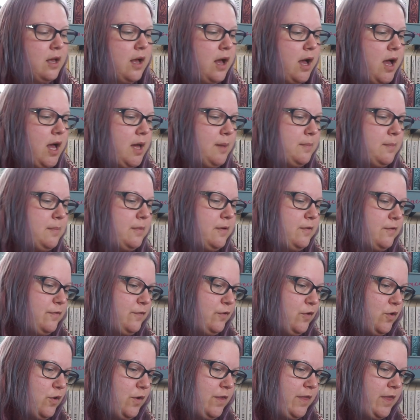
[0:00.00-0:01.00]
um
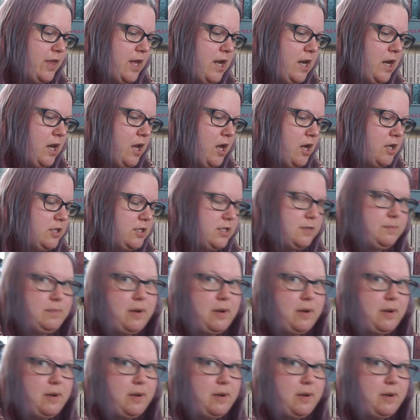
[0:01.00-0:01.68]
fourth and last